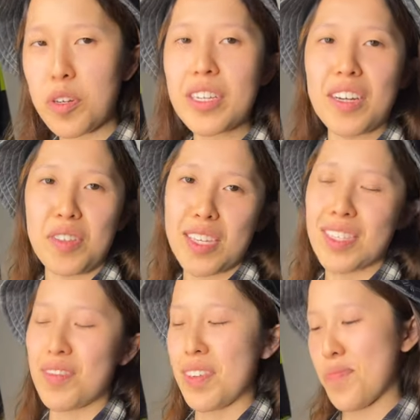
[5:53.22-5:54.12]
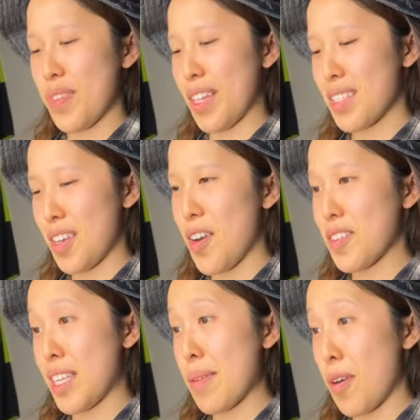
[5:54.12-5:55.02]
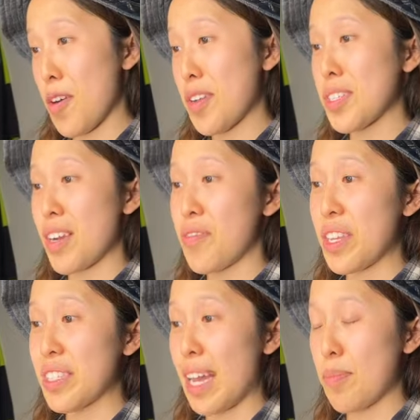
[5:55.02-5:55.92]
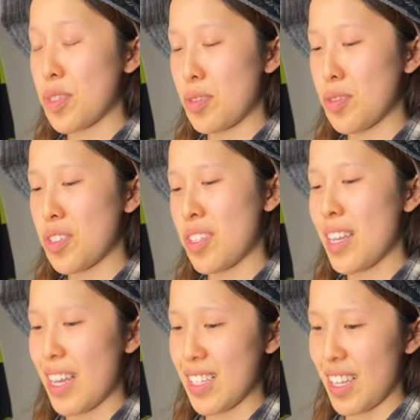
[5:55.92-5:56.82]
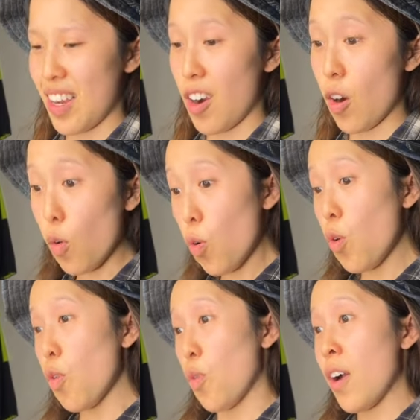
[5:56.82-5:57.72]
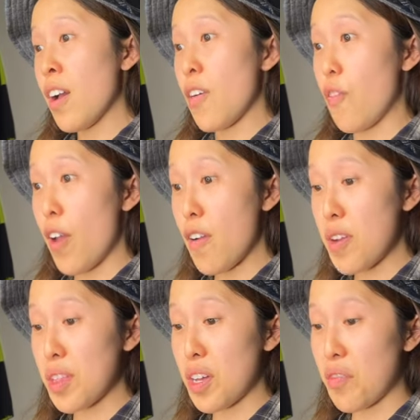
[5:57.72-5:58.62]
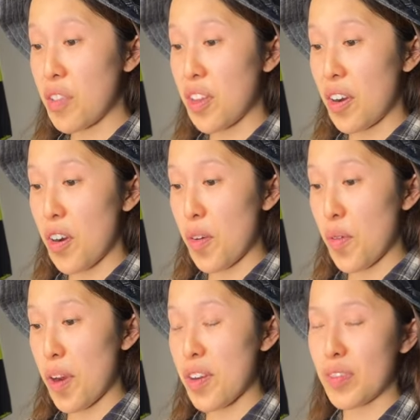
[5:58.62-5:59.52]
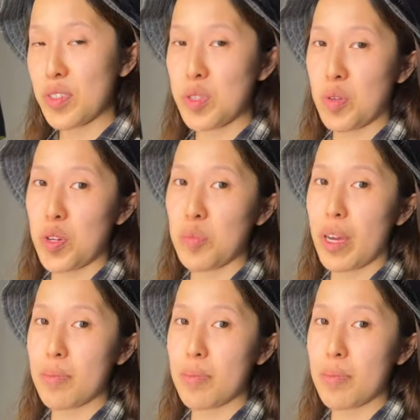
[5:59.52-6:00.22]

got it. That's the one. That's the same artist of the Zapdos SAR. Ooh! Very lovely art rare of Squirtle by